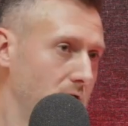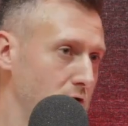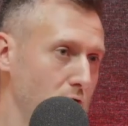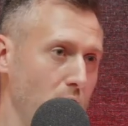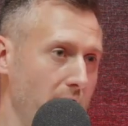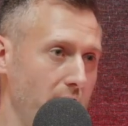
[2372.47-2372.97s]

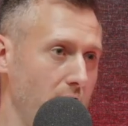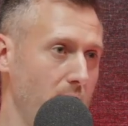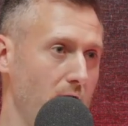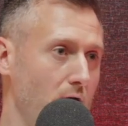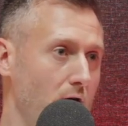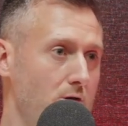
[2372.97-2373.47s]
you want to come
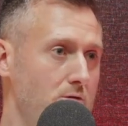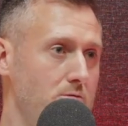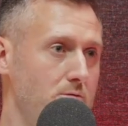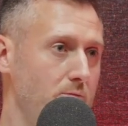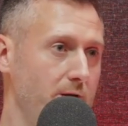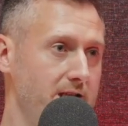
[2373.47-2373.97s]
along?
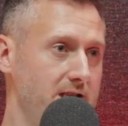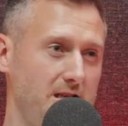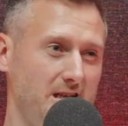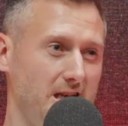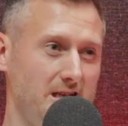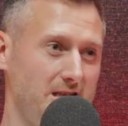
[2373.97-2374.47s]

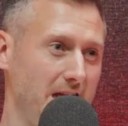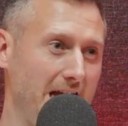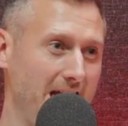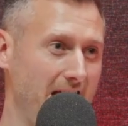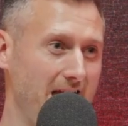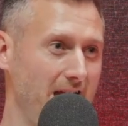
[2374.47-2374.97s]
Basically, he's like, I
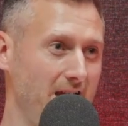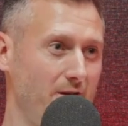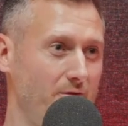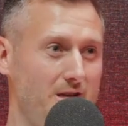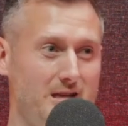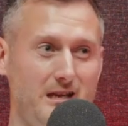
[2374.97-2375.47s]
can't get you a
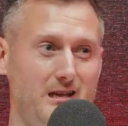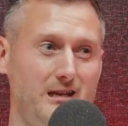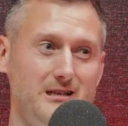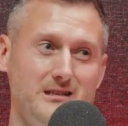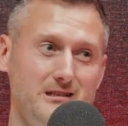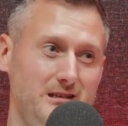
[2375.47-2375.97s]
free ticket.
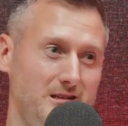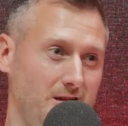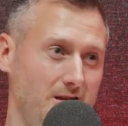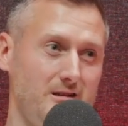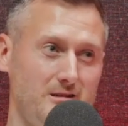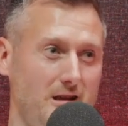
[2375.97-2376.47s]
He says
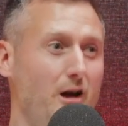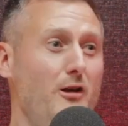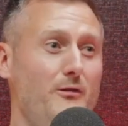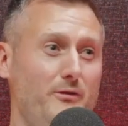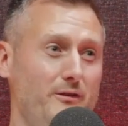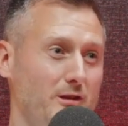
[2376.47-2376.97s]
it's
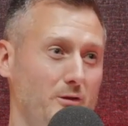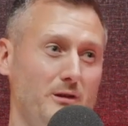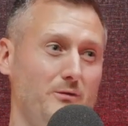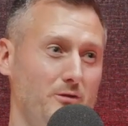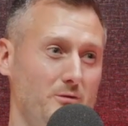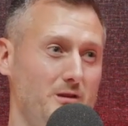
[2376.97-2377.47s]
150
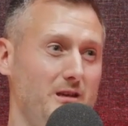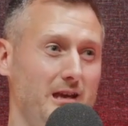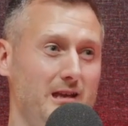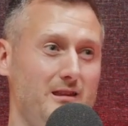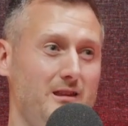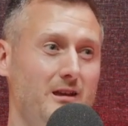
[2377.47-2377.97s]
quid for the
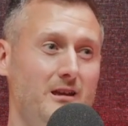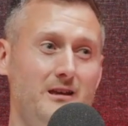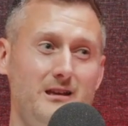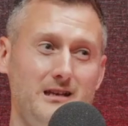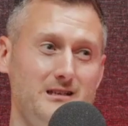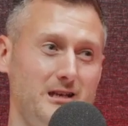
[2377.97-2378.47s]
weekend.
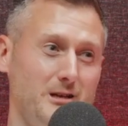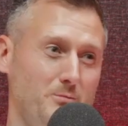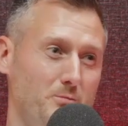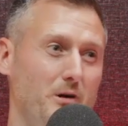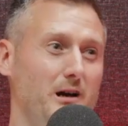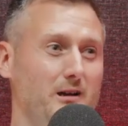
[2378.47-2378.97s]
He's like,
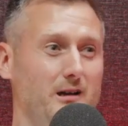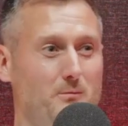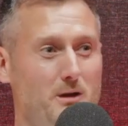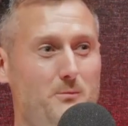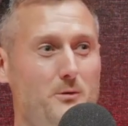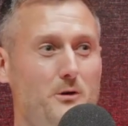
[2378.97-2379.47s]
but it
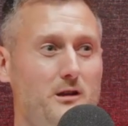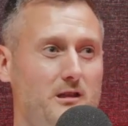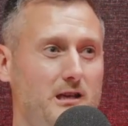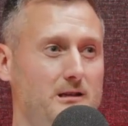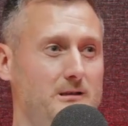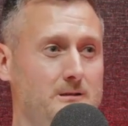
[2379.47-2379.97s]
might be worth
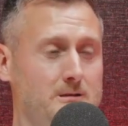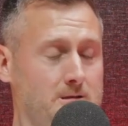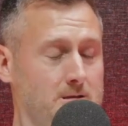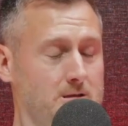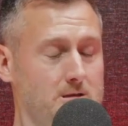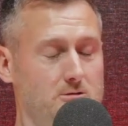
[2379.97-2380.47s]
it.
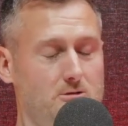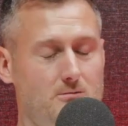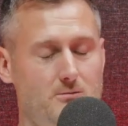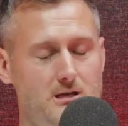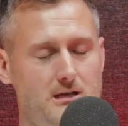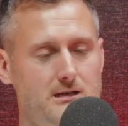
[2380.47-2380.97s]
So
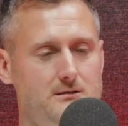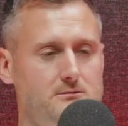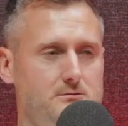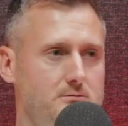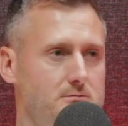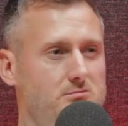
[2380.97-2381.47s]
I'm like,
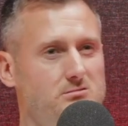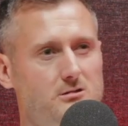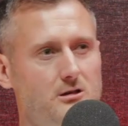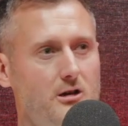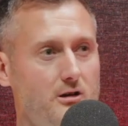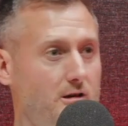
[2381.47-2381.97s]

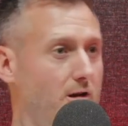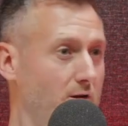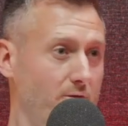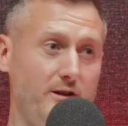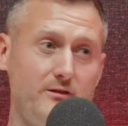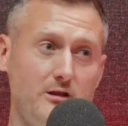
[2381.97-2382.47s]

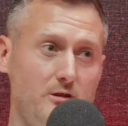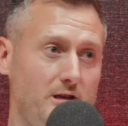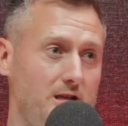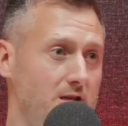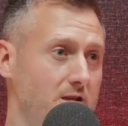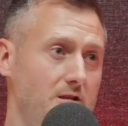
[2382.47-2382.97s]
150
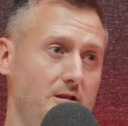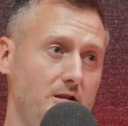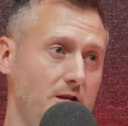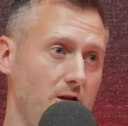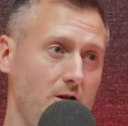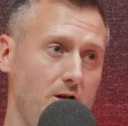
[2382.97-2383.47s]
quid,
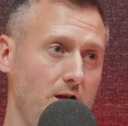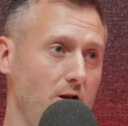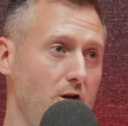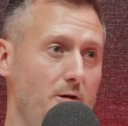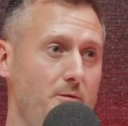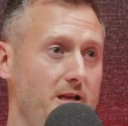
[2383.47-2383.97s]
a
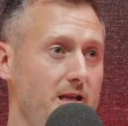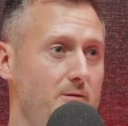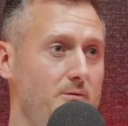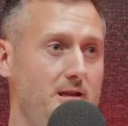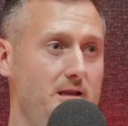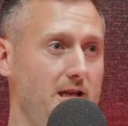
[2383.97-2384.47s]
lot of money to
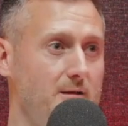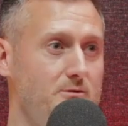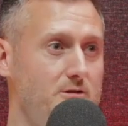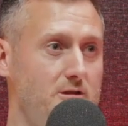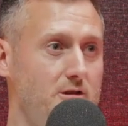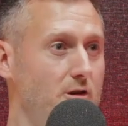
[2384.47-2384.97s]
me at
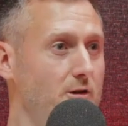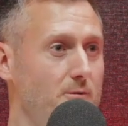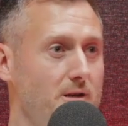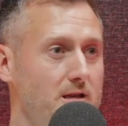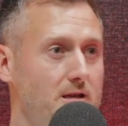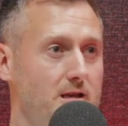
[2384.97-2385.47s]
times. Do you know what I
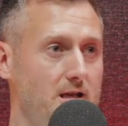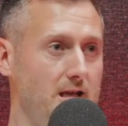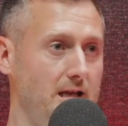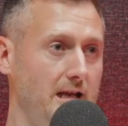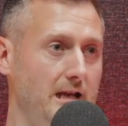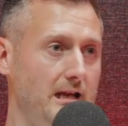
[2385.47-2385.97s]
mean?
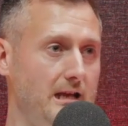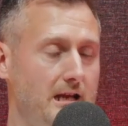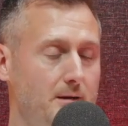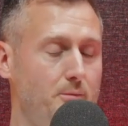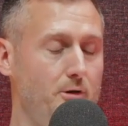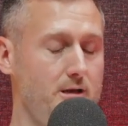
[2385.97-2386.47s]
At
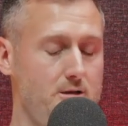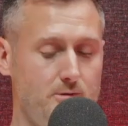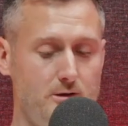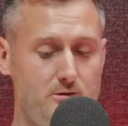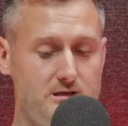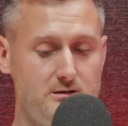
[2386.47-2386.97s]
that point as
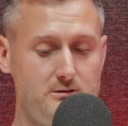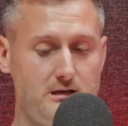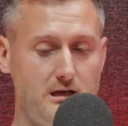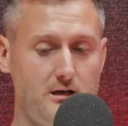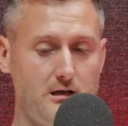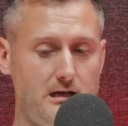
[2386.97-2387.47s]
well, because this was
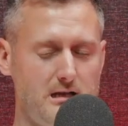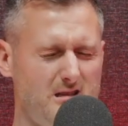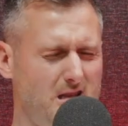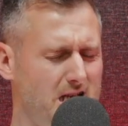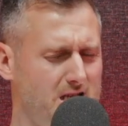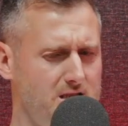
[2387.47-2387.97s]

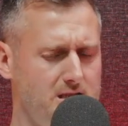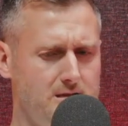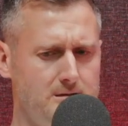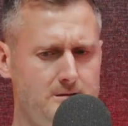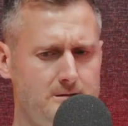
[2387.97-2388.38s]
like last year.